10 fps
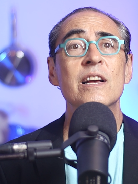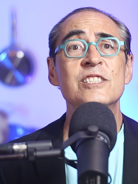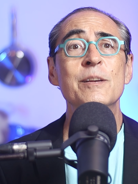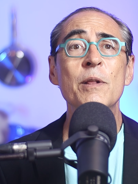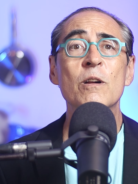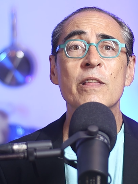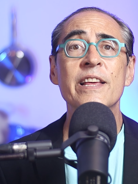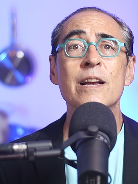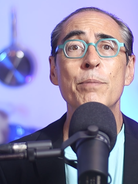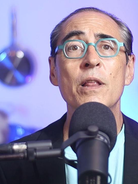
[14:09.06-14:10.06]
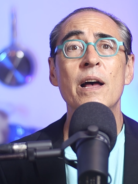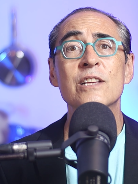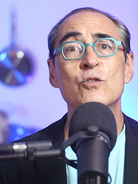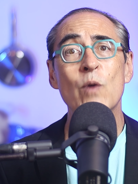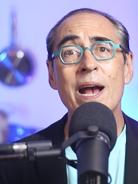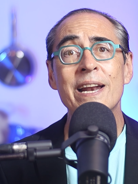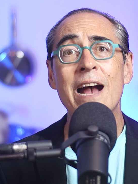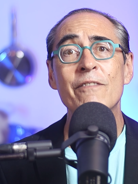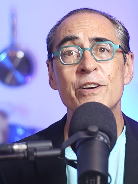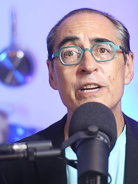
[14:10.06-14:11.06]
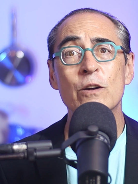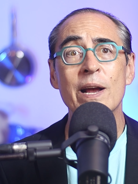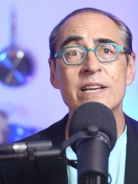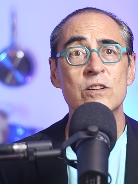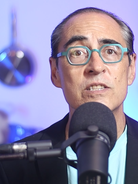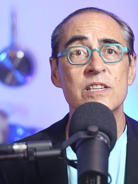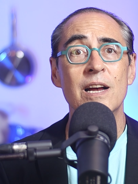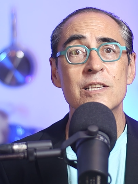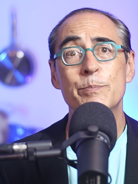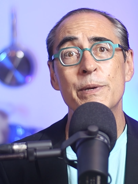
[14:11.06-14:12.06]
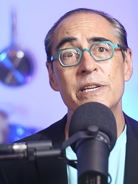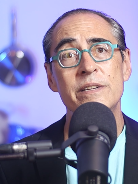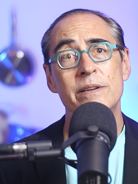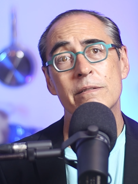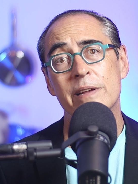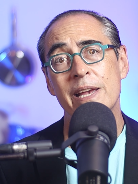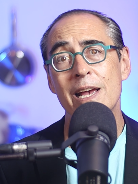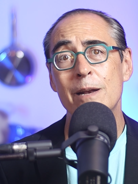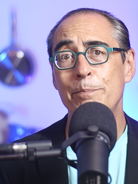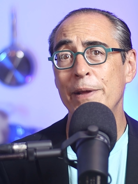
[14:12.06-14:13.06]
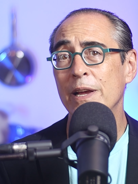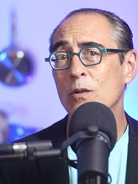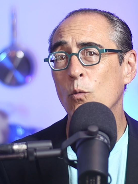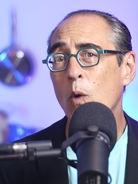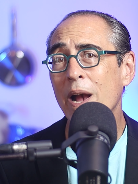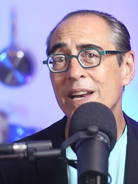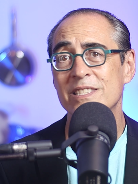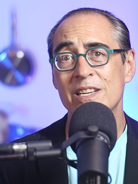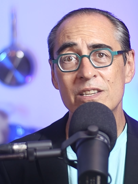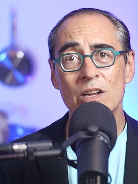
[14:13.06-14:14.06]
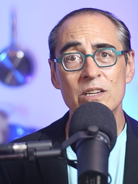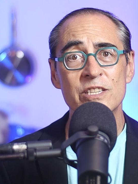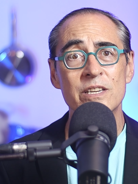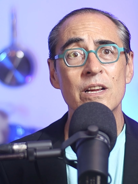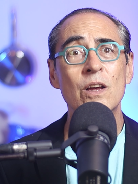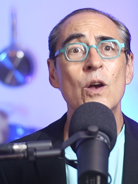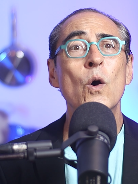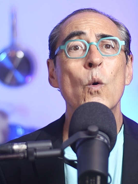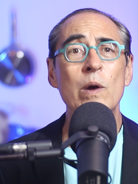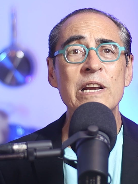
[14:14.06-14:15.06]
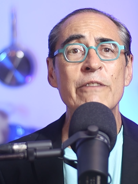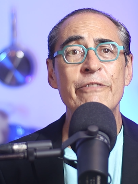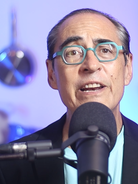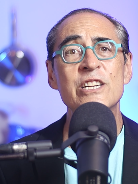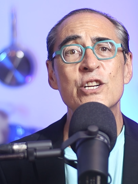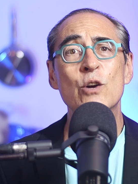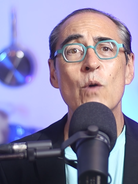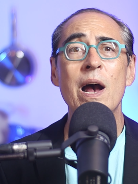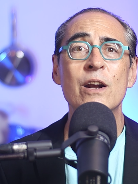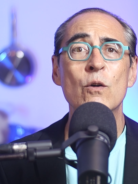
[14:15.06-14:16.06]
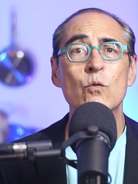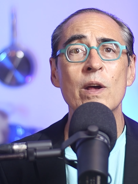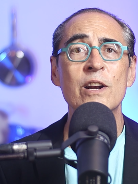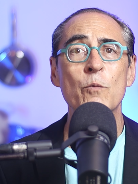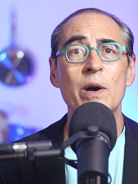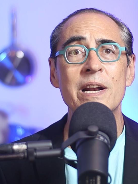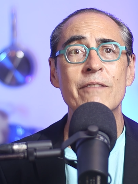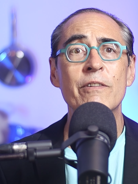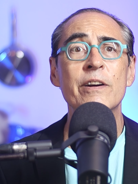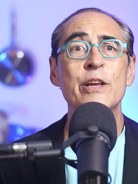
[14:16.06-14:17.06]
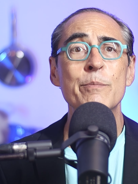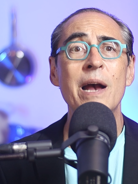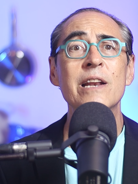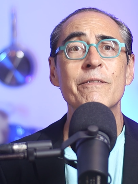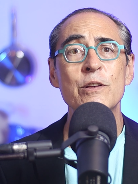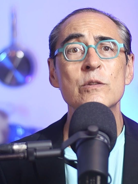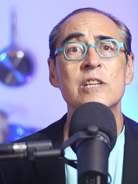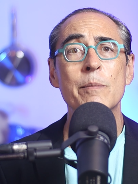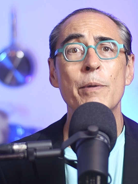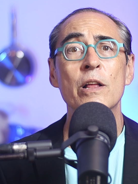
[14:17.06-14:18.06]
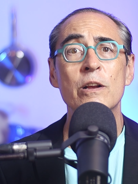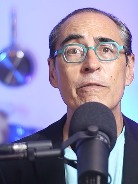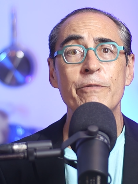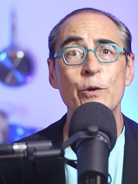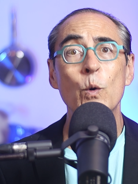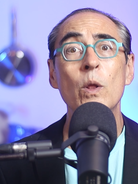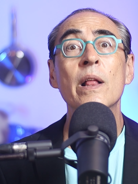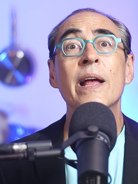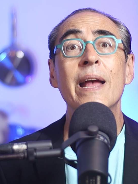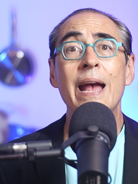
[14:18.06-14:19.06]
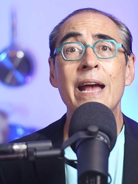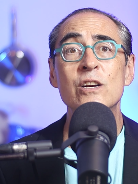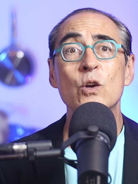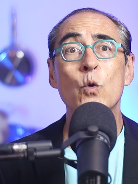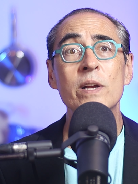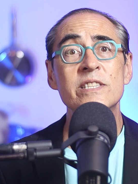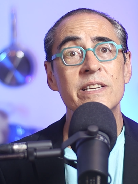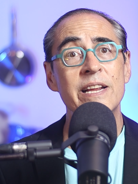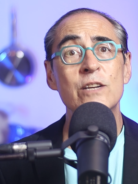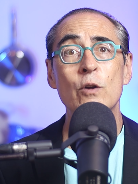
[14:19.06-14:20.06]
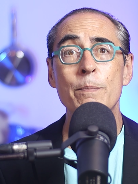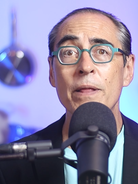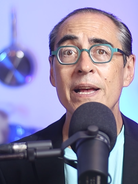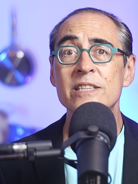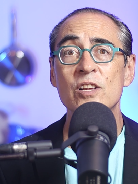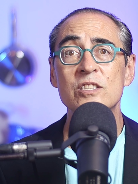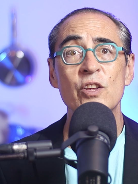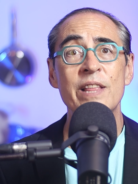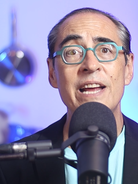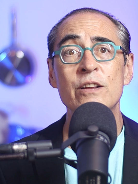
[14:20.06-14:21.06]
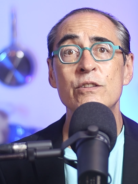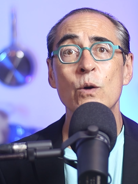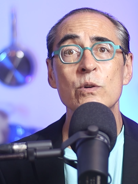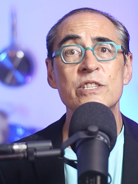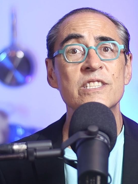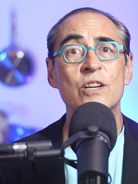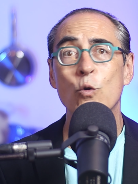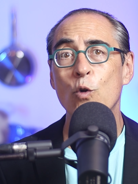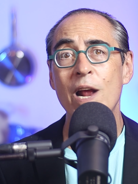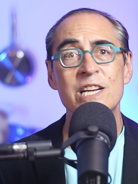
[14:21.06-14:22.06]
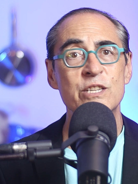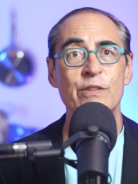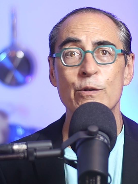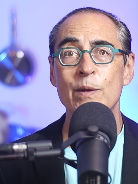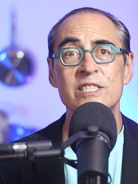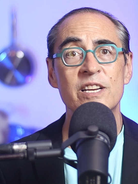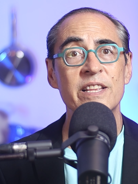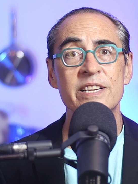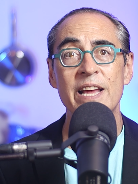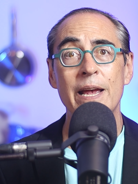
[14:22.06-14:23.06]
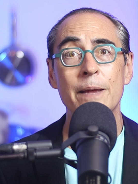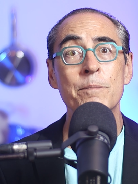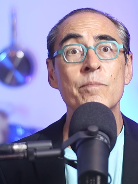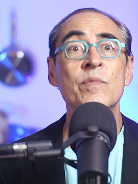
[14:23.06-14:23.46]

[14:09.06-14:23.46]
A similar thing applies right after your exercise, but you can't be quite as indulgent. When you finish your ride or run or whatever, you might have used up all your fuel, and you're going to need to replace it so that you don't just crash for the rest of the day.